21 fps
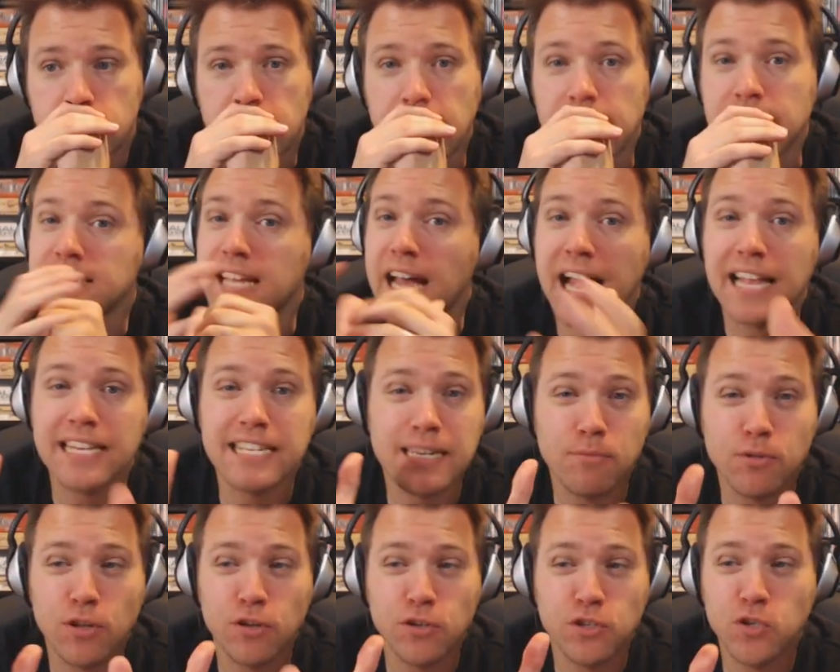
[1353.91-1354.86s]
It's got
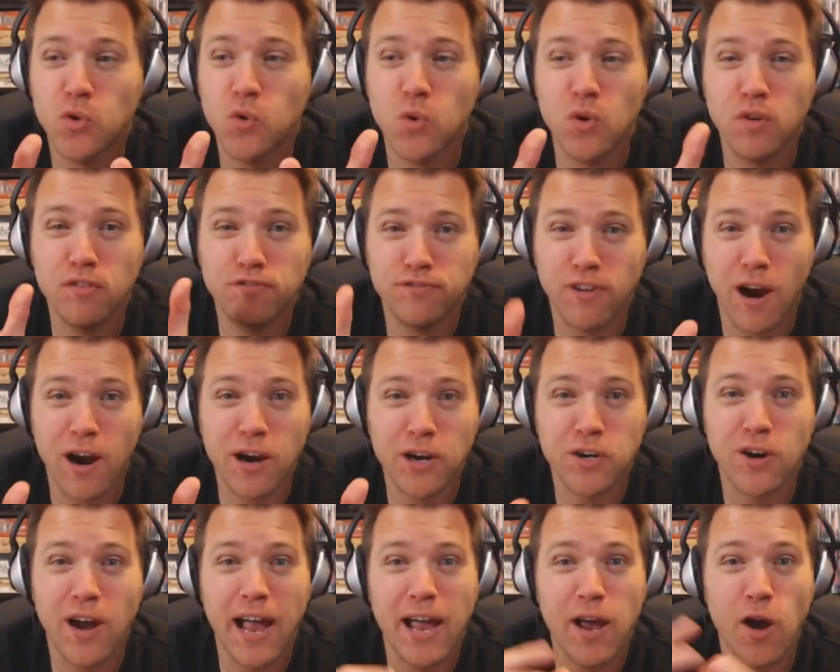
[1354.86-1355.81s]
some of those cool Far
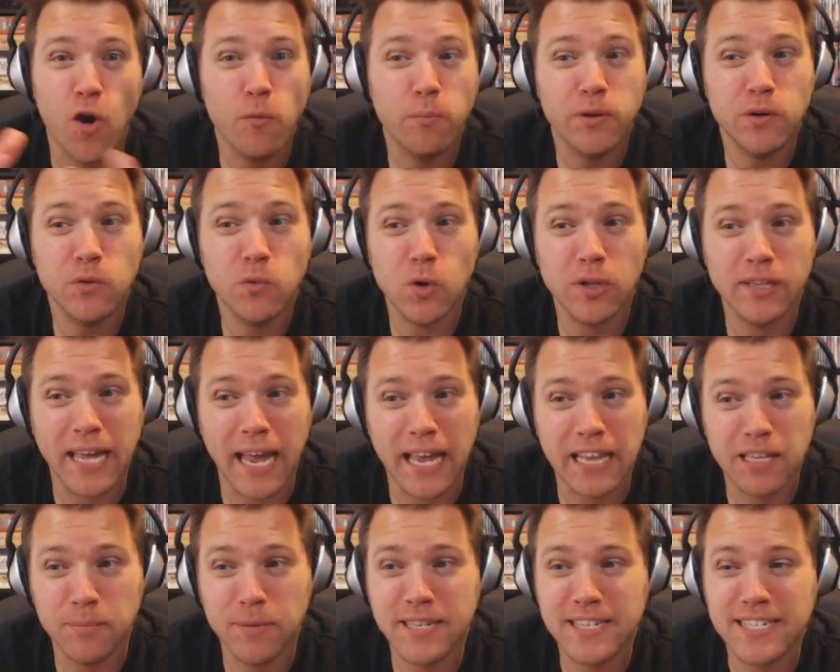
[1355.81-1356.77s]
Cry open-world
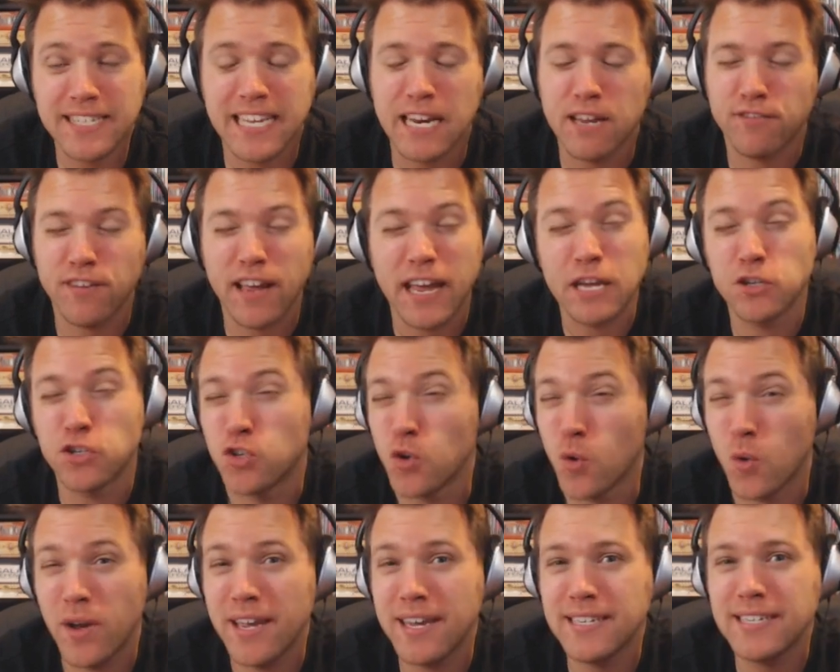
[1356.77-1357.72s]
elements that if I
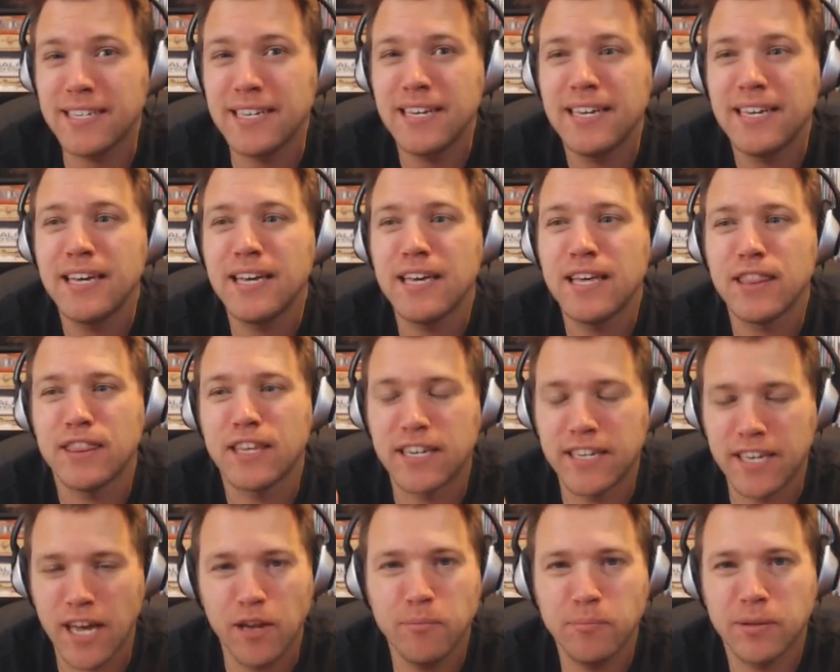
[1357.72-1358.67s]
enjoyed the
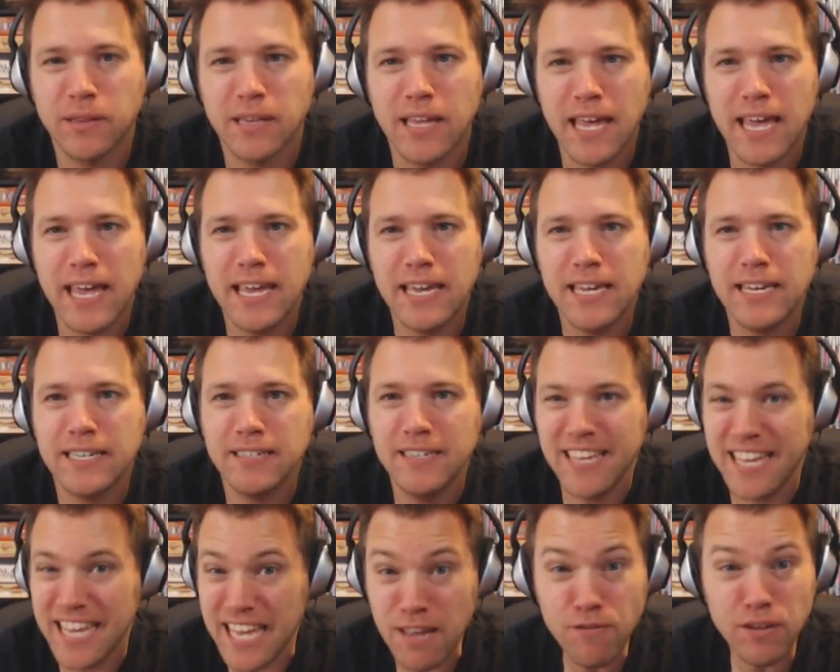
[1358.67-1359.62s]
gunplay
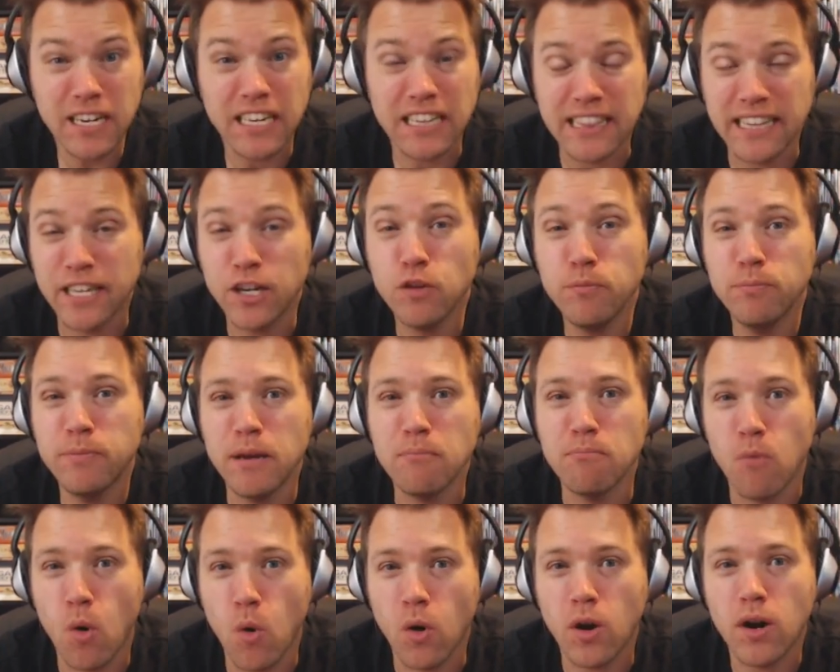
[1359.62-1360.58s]
even a little
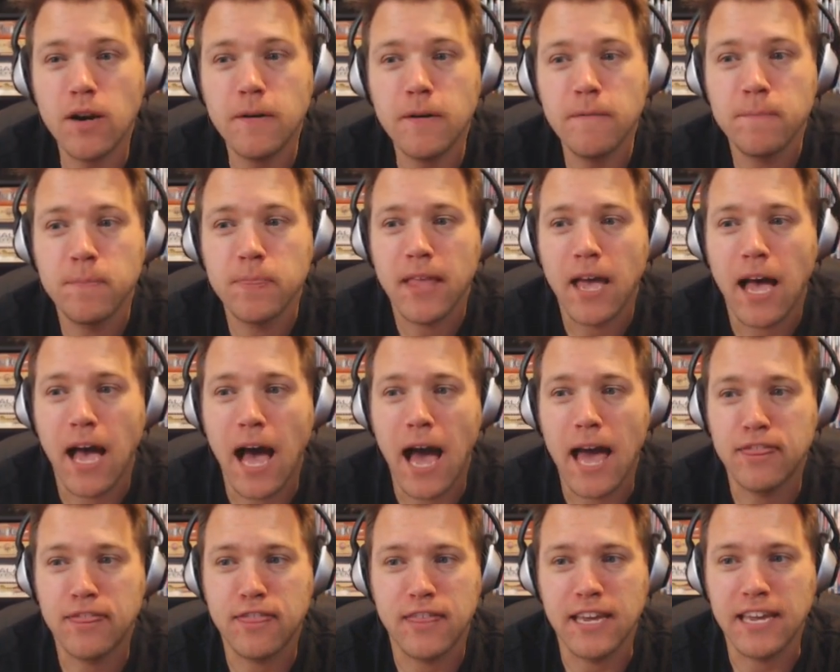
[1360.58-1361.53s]
bit more,
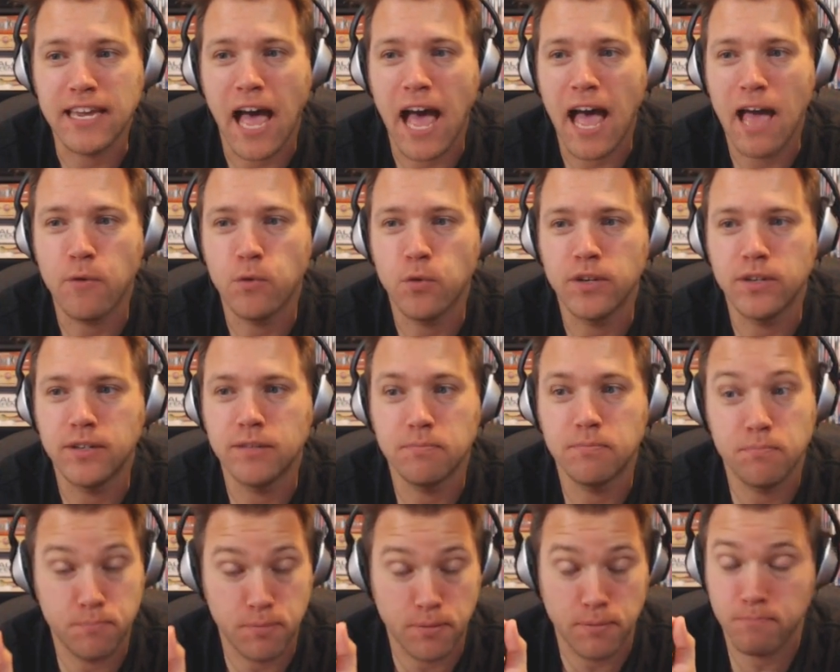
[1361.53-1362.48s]
I think I would
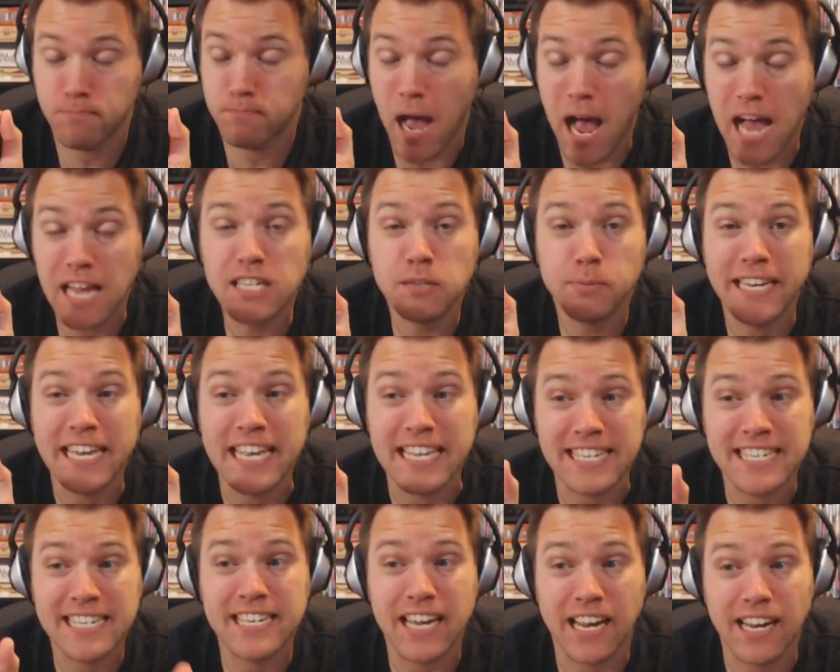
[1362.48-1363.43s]
possibly
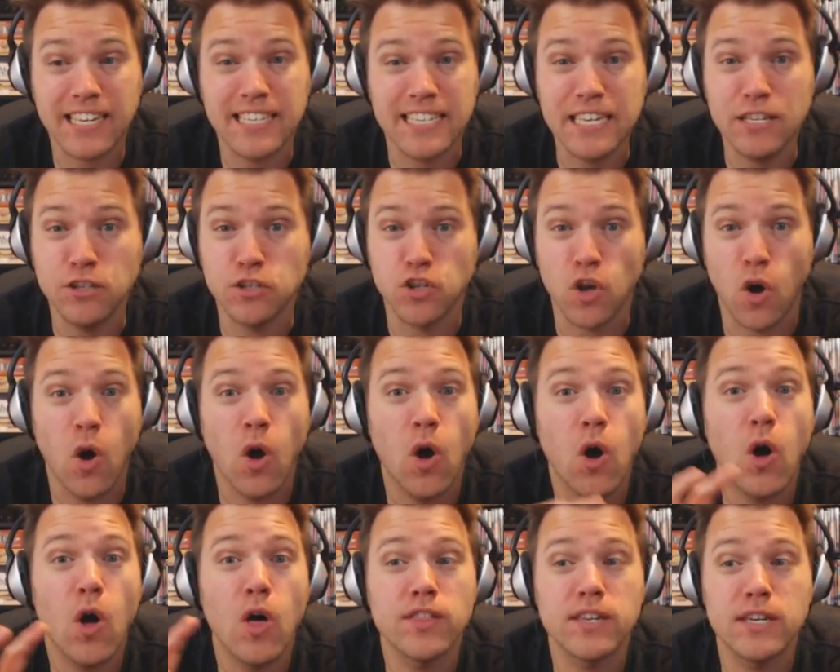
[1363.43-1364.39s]
get sucked into
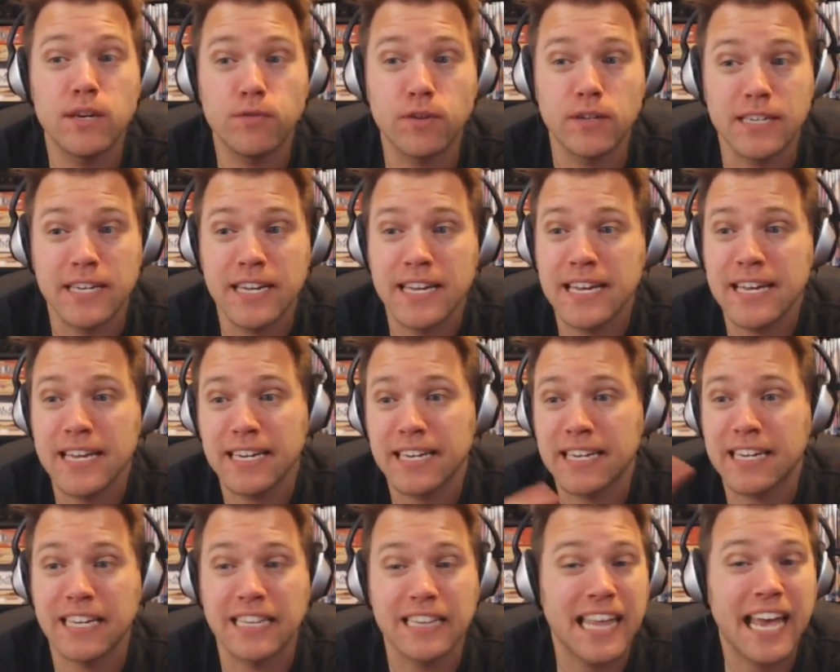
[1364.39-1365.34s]
all the different
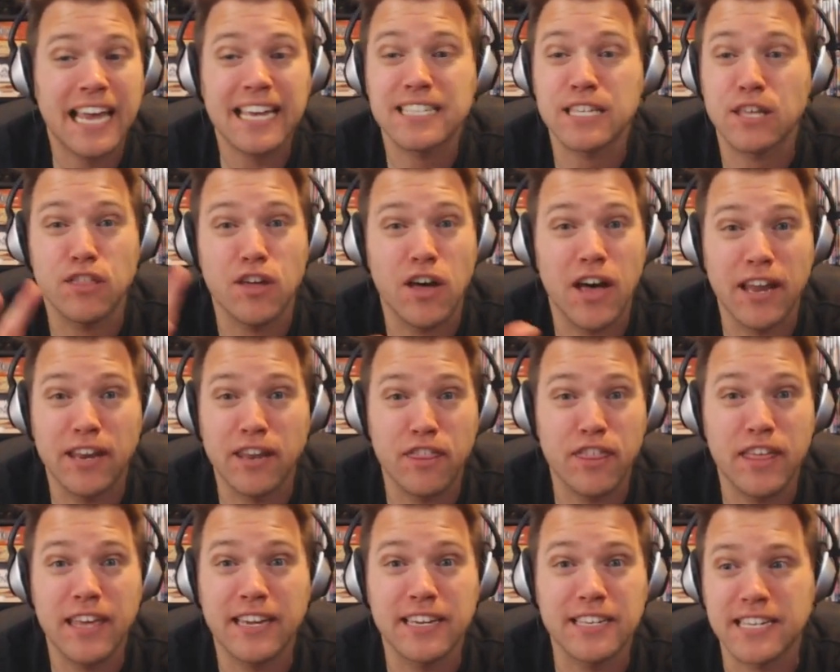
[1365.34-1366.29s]
collect-a-thon
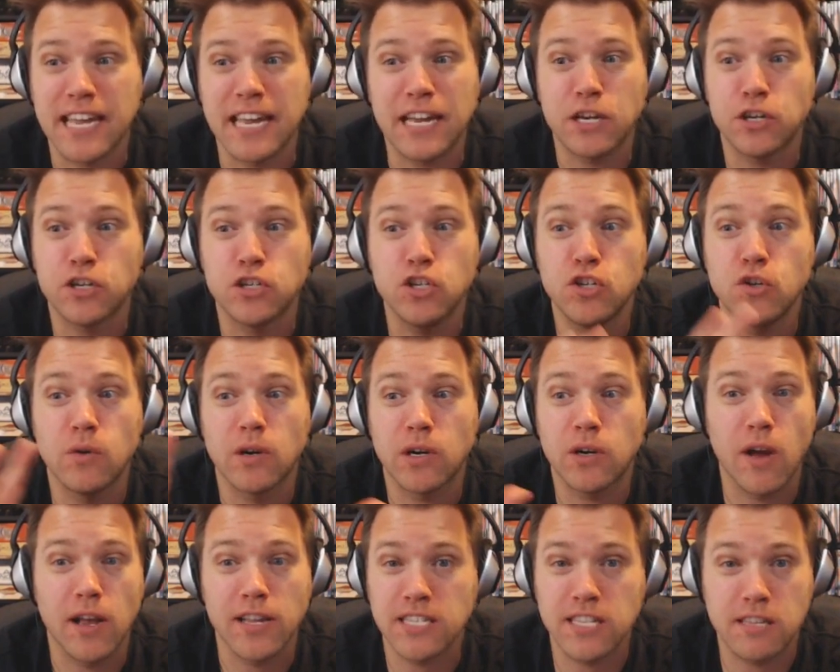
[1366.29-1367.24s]
things I could do
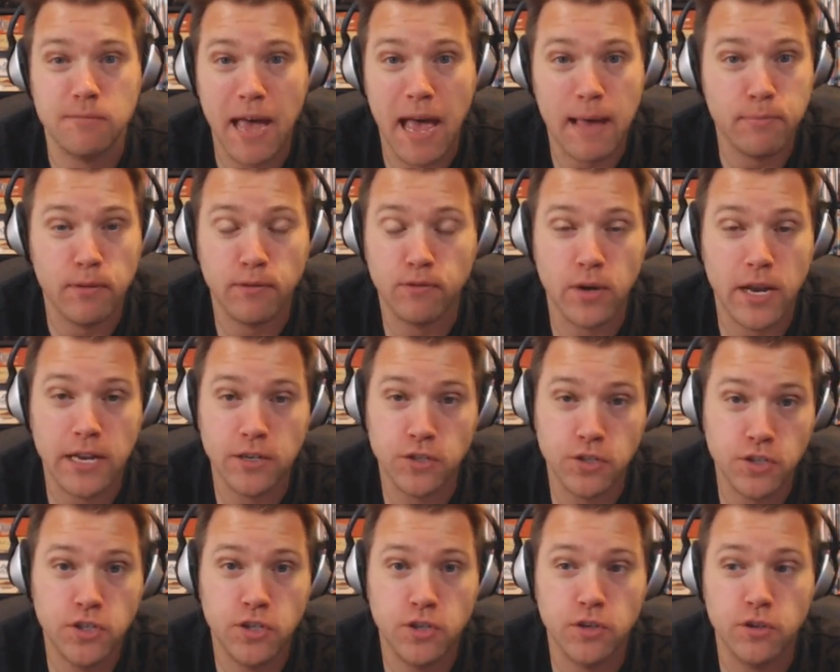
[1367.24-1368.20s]
across the map of
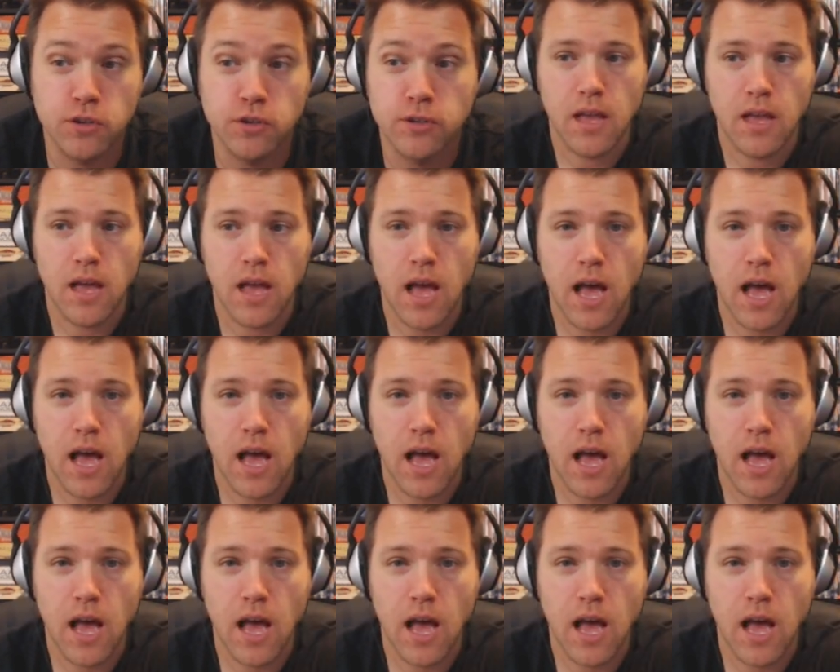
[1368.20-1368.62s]
Rage 2.